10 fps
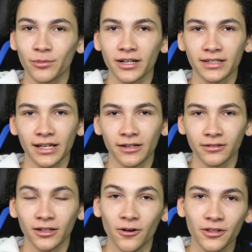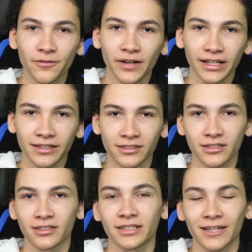I break down all the
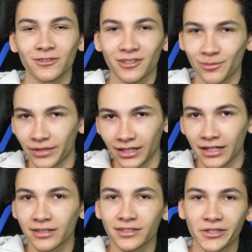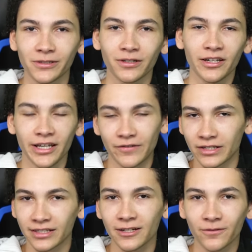finances down to the penny. So if you're
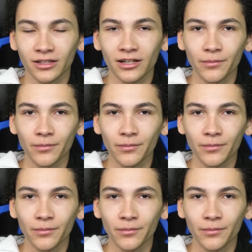just here for the